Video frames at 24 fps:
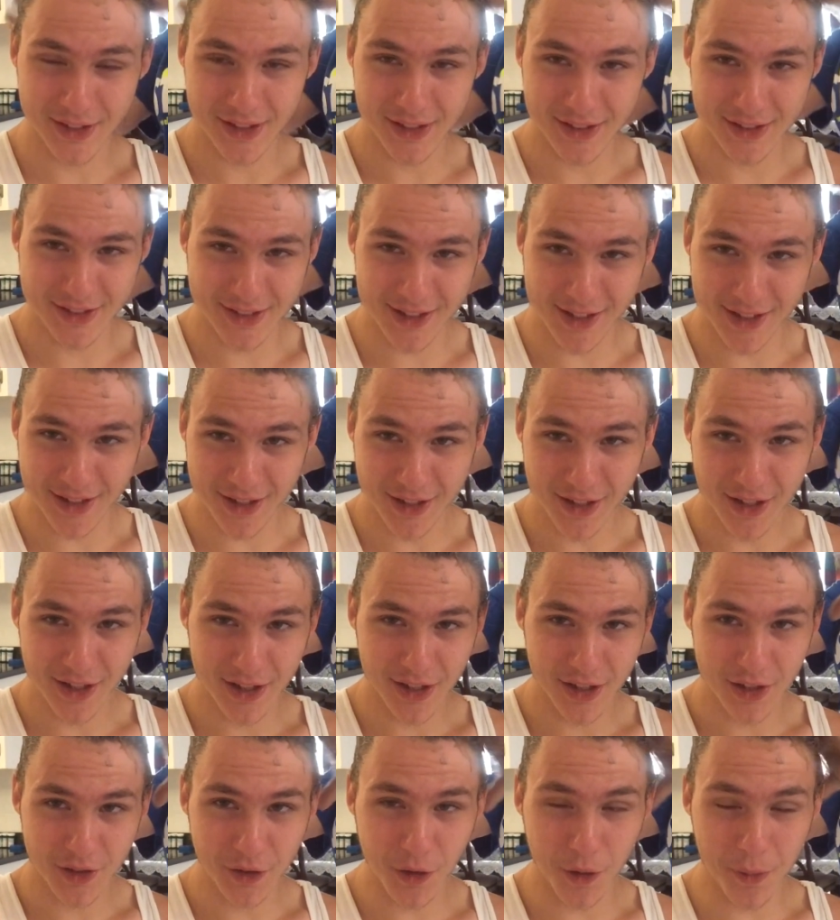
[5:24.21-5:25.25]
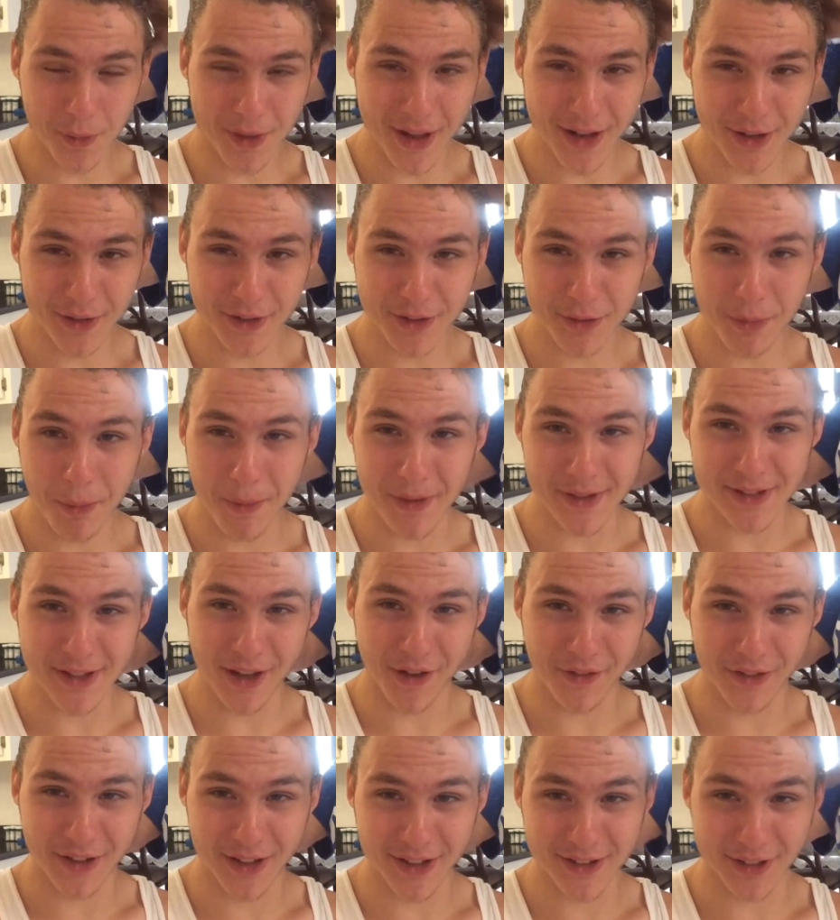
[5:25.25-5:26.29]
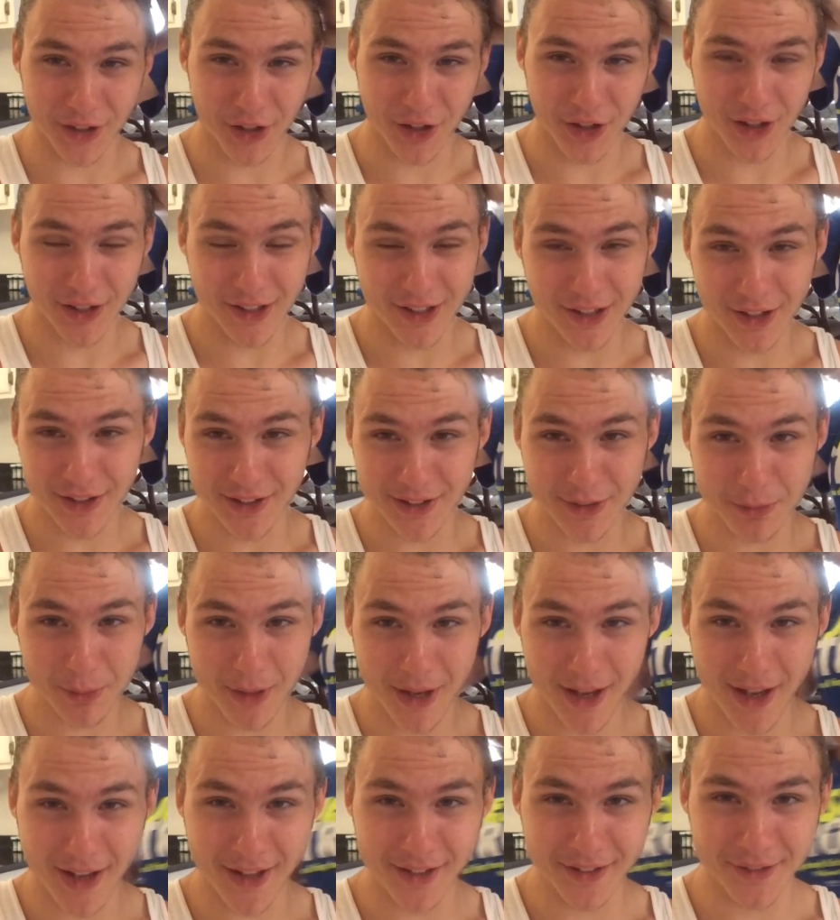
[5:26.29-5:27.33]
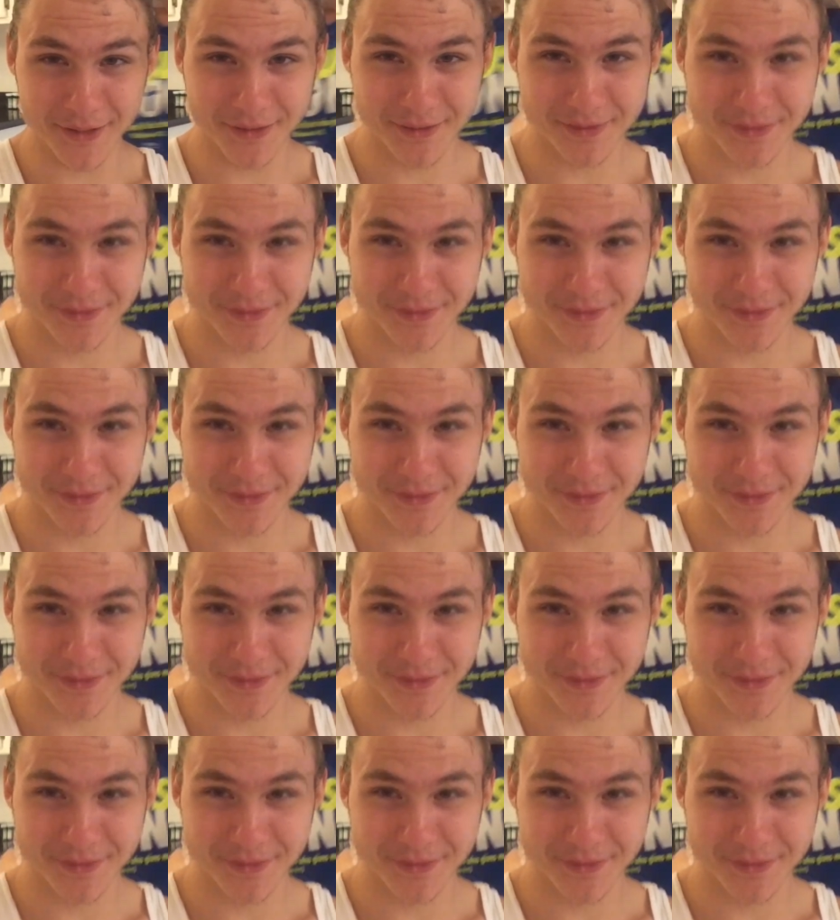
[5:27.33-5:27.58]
It's See, all in there. Normally I do this myself and it doesn't hurt near as bad.